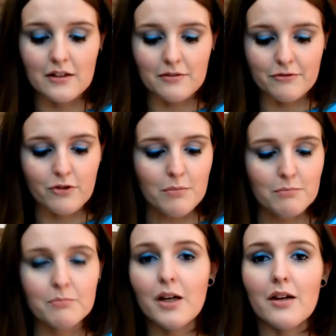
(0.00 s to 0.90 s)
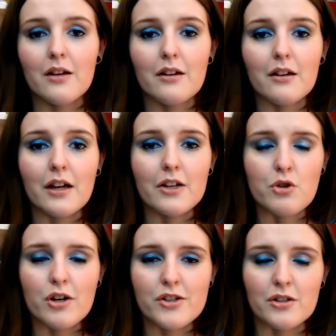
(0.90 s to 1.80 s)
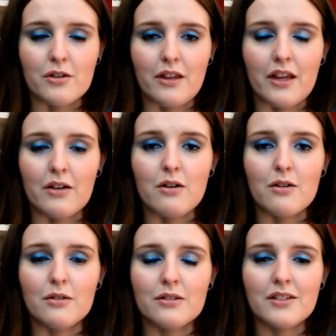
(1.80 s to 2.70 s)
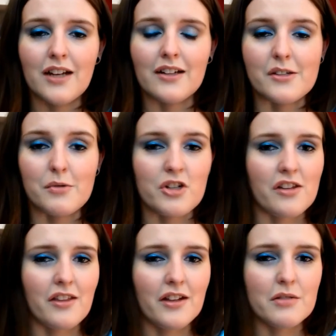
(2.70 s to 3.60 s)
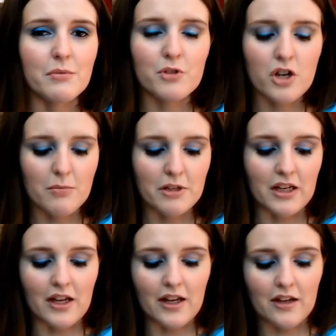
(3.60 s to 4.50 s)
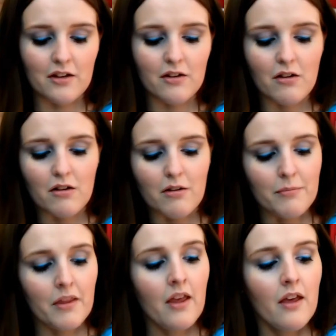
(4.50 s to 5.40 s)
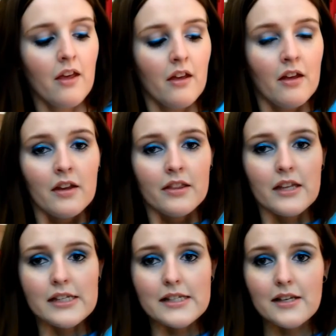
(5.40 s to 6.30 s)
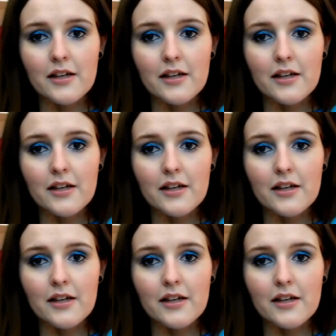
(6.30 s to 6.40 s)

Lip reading: From a drugstore there called Douglas, which I think is from Germany, I got this